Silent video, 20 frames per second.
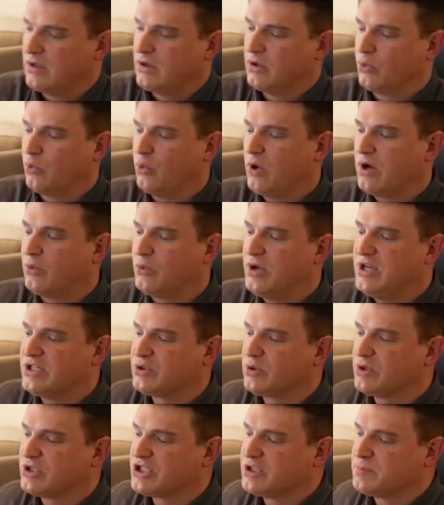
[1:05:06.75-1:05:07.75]
What
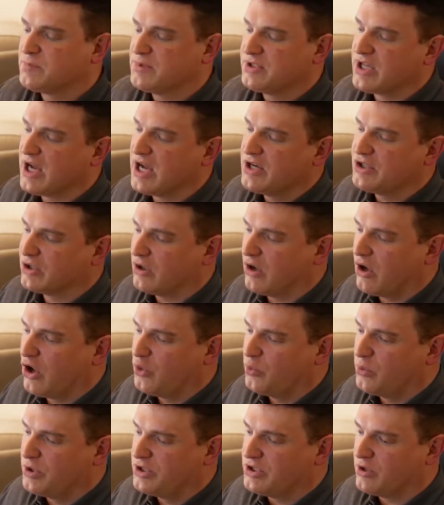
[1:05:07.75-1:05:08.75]
resources besides your
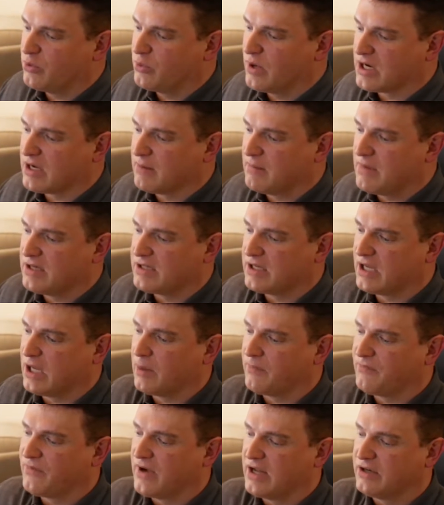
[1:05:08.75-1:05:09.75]
own would you recommend to
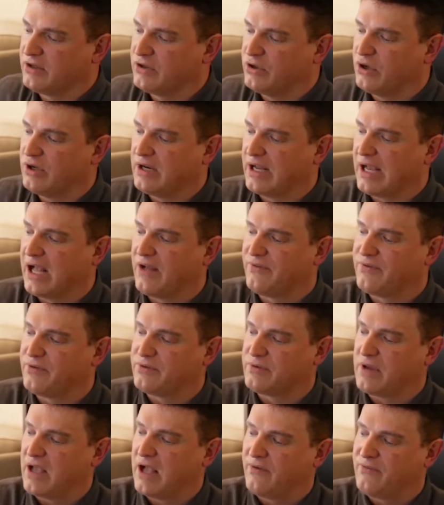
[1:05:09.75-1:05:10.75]
help find good
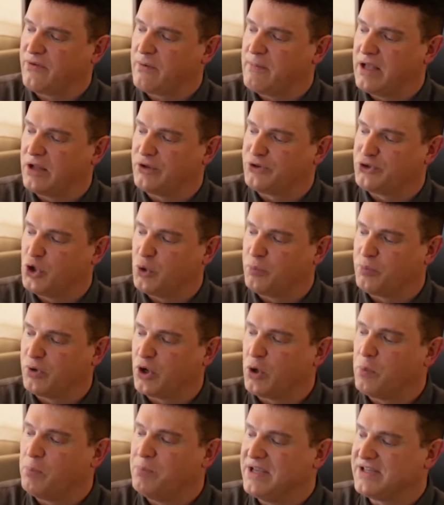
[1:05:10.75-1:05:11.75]
Alpha Male
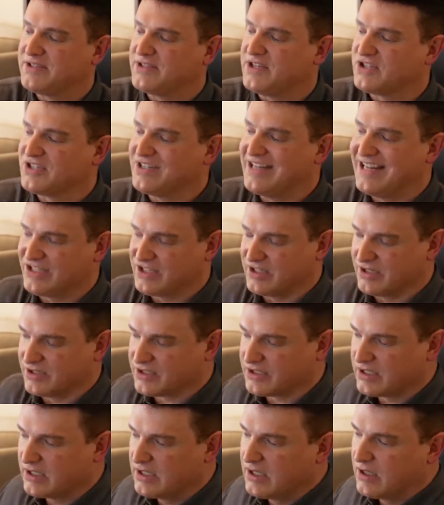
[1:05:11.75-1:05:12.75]
2.0 business
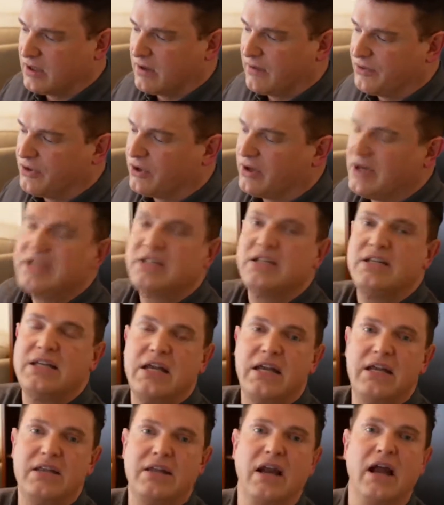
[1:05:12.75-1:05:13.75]
niches? There isn't
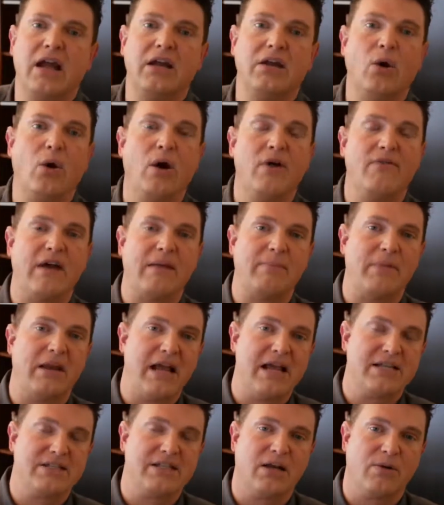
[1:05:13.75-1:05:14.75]
any that I know of. I've been
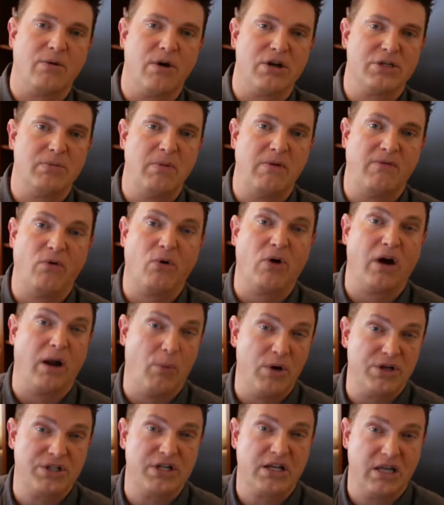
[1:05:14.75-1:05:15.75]
asked that question before. I
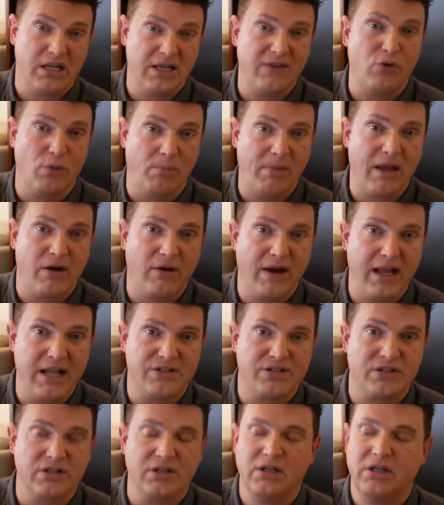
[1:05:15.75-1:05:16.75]
wish I could give you a better
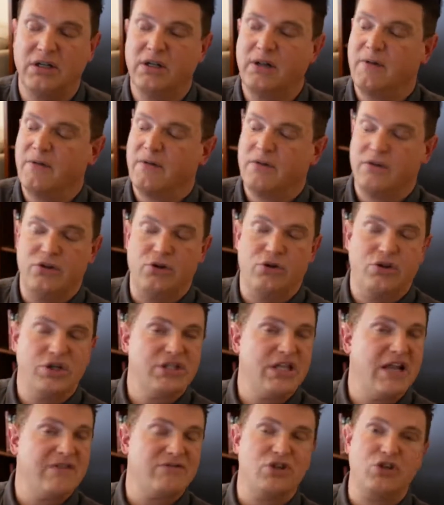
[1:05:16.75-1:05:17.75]
answer. You're
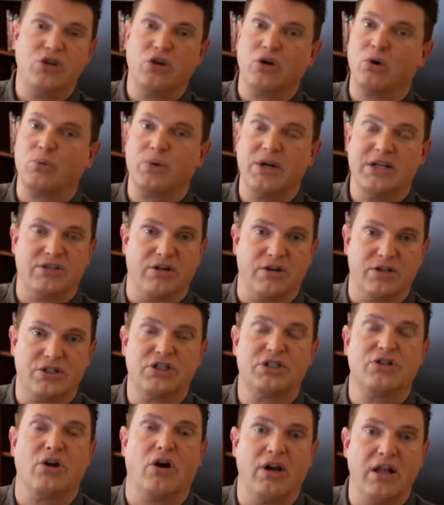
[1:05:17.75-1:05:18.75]
just going to have to do your own research,
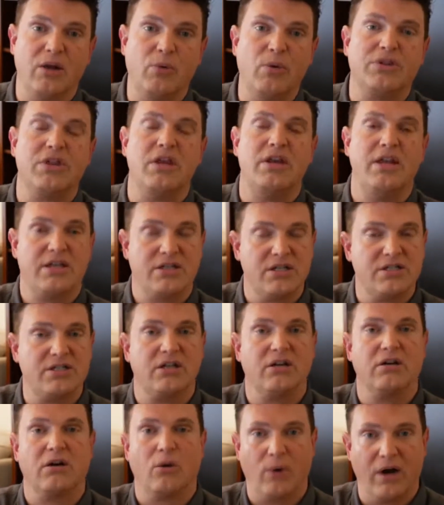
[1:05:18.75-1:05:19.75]
starting with the niches
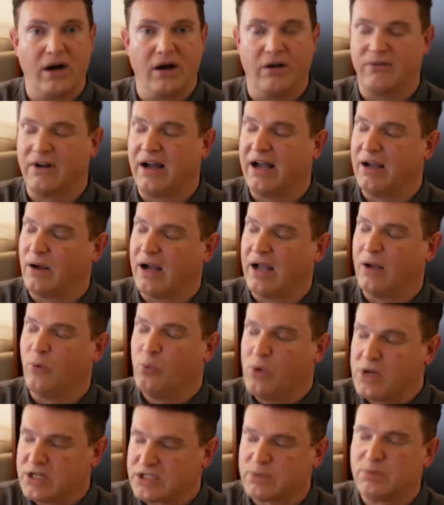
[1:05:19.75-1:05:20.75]
that you're aware of. I
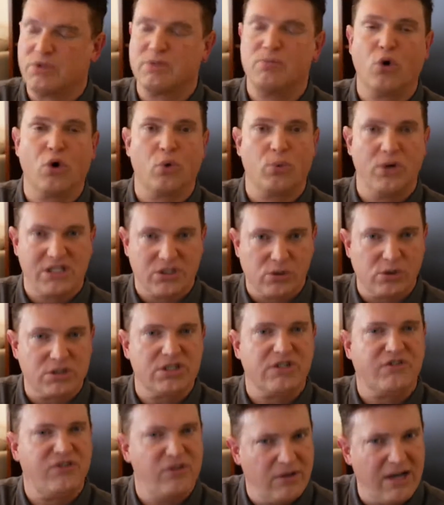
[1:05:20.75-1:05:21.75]
wish there was more
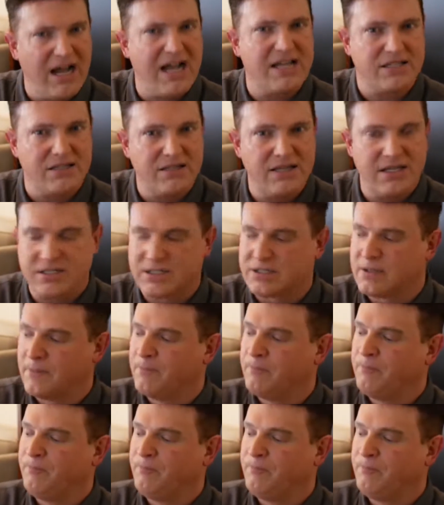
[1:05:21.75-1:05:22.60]
resources for you guys on this.